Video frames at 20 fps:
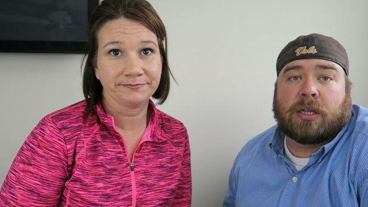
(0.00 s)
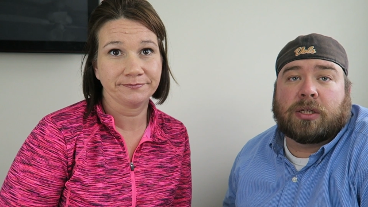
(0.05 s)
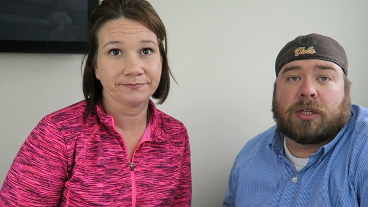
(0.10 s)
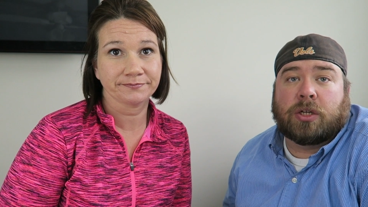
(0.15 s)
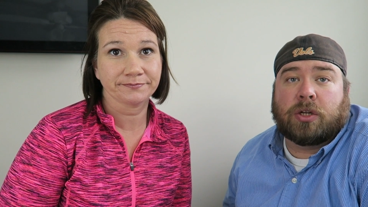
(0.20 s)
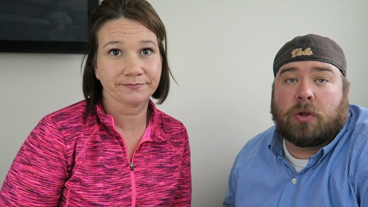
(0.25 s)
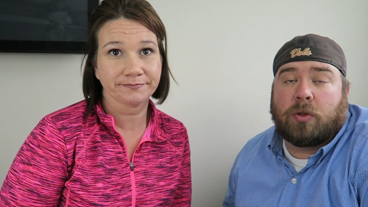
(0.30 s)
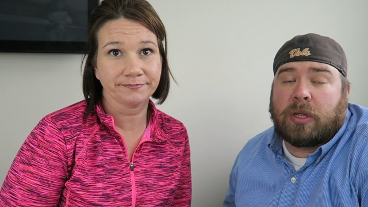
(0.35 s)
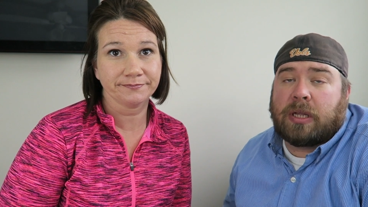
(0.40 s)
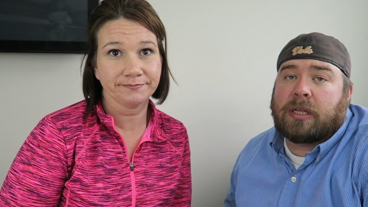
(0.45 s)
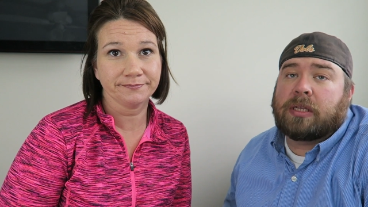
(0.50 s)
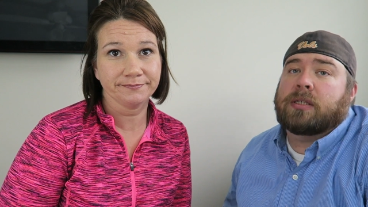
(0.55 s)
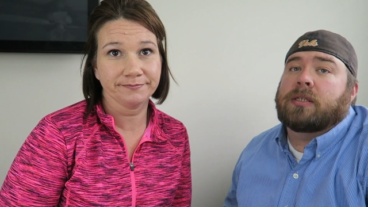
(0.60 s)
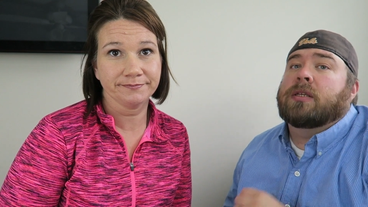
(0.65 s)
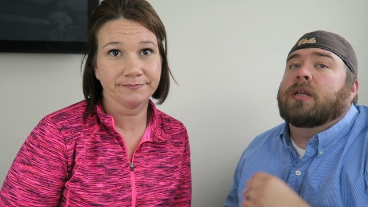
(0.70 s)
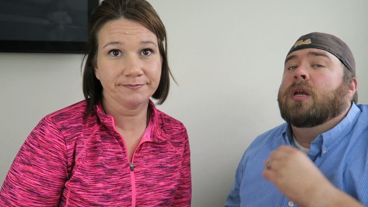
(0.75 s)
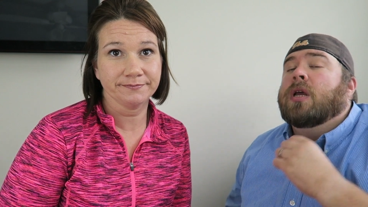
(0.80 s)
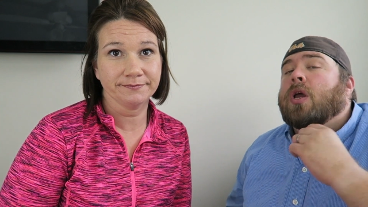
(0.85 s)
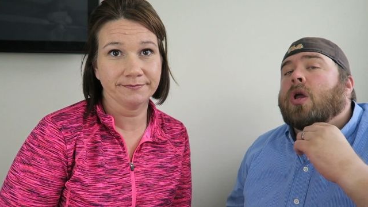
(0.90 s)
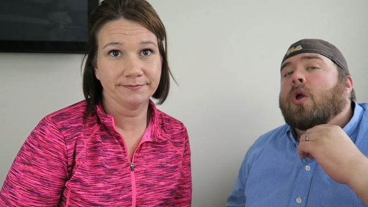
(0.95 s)
Speaker 1: us to do
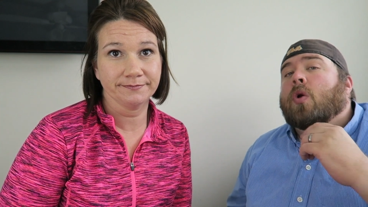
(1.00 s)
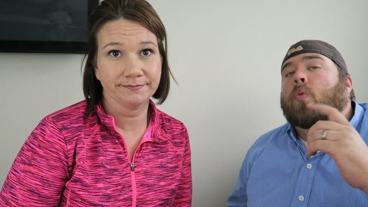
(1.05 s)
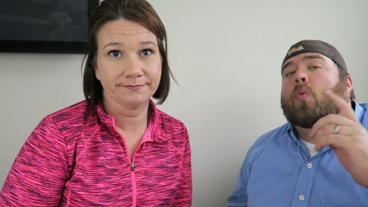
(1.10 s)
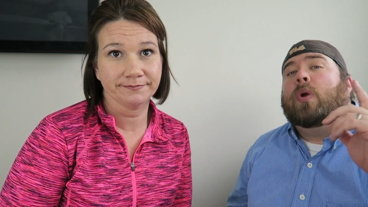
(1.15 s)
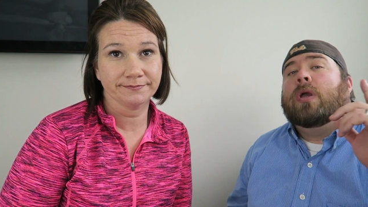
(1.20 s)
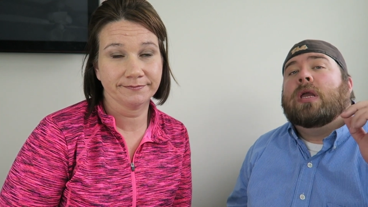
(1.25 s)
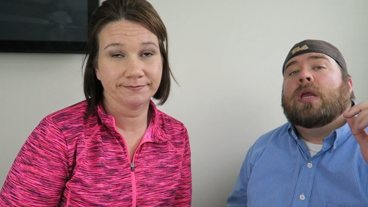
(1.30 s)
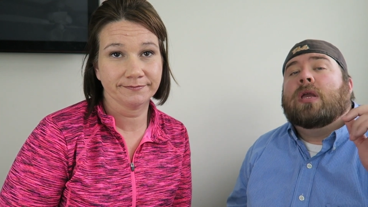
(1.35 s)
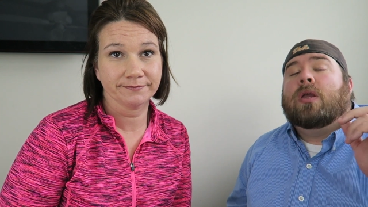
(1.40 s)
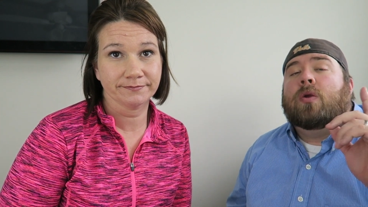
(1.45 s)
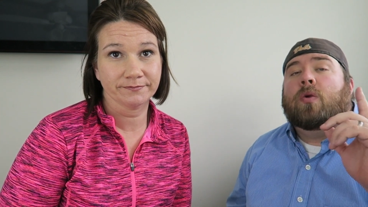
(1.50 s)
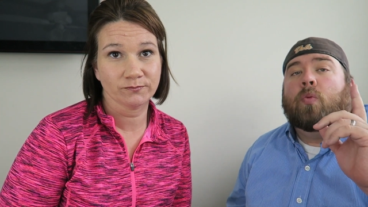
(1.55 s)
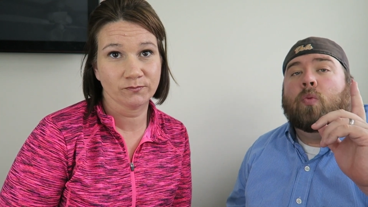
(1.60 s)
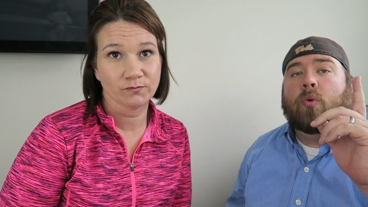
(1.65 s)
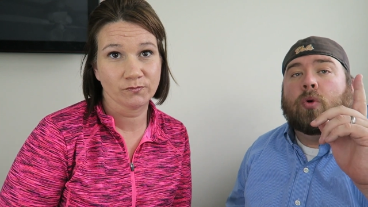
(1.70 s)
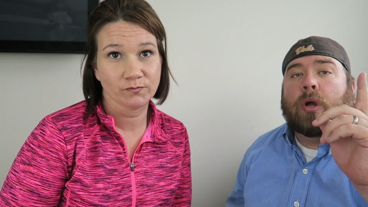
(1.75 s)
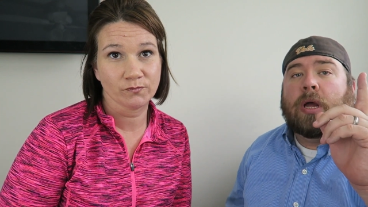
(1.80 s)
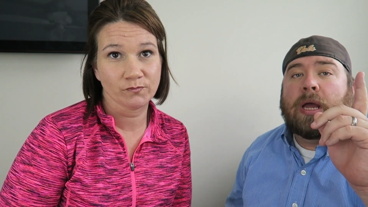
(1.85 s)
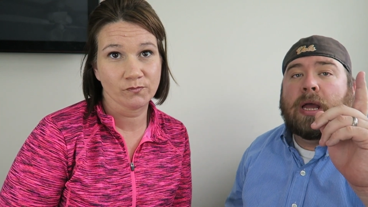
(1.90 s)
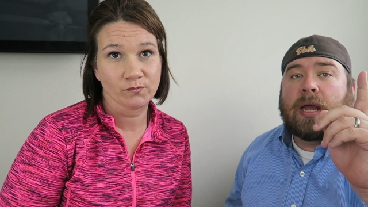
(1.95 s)
this. We
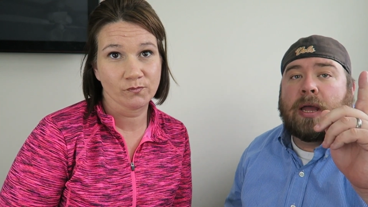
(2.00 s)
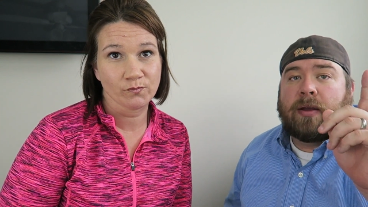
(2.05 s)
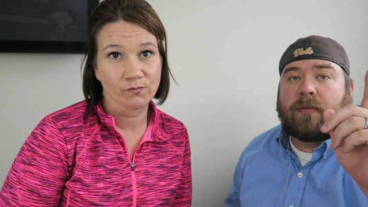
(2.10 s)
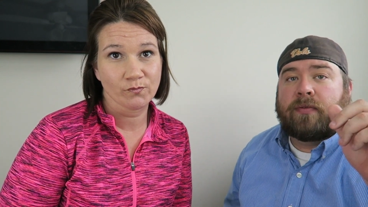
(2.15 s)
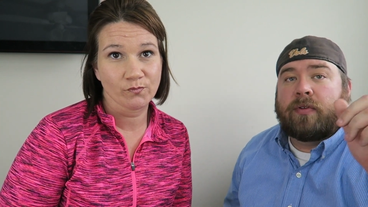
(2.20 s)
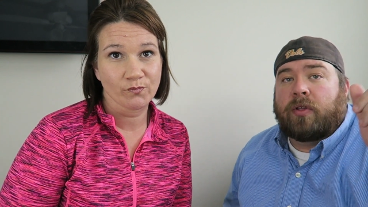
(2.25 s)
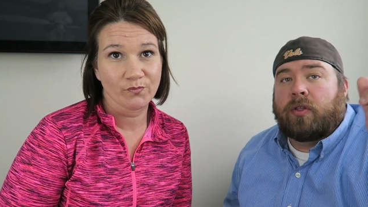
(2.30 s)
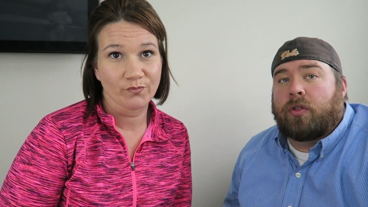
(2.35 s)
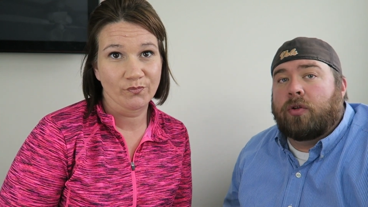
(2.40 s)
will have